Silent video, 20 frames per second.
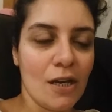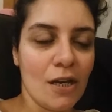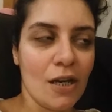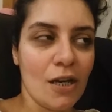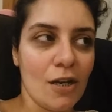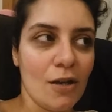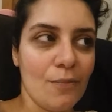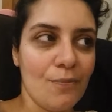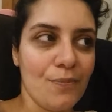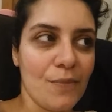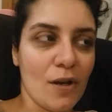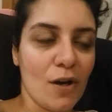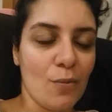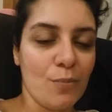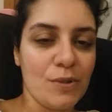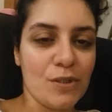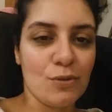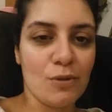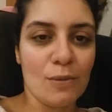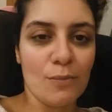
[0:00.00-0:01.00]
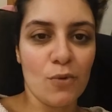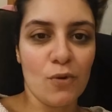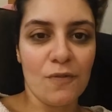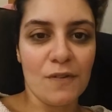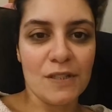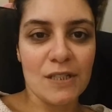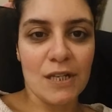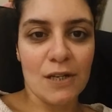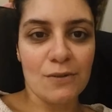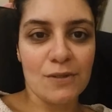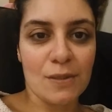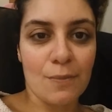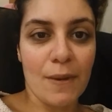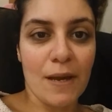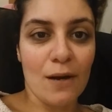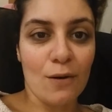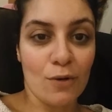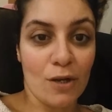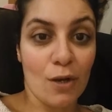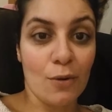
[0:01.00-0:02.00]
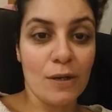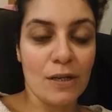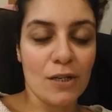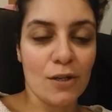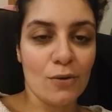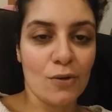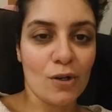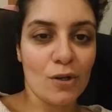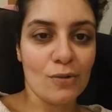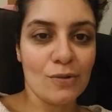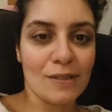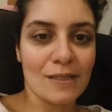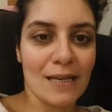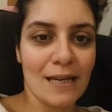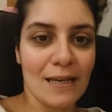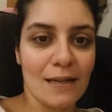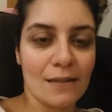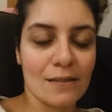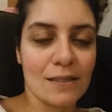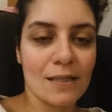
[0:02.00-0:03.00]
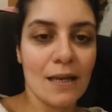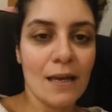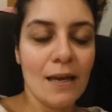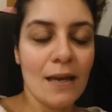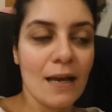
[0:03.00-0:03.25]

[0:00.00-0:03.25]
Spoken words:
I'll be doing more videos about going no contact,